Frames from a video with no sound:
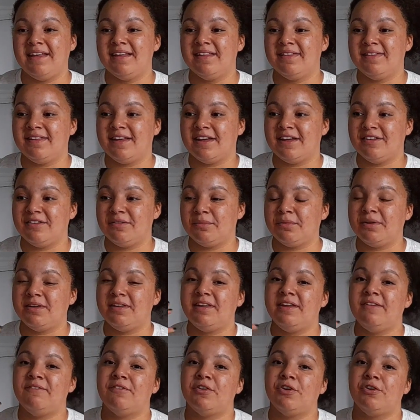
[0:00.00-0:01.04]
that someone's
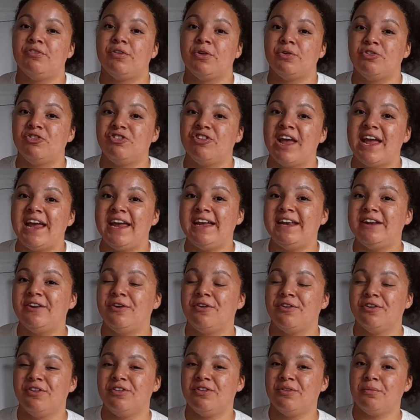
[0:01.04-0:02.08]
either crocheted
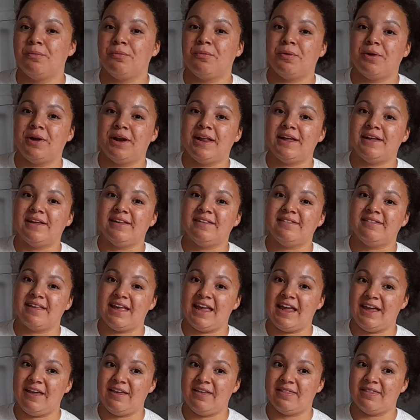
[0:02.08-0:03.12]
or someone has
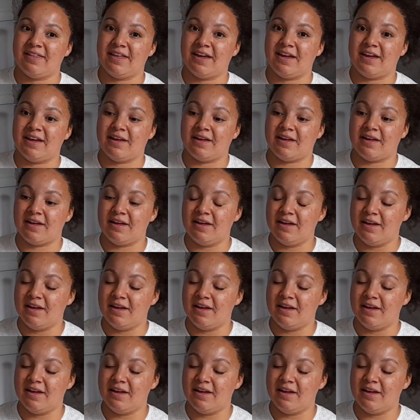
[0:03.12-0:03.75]
either,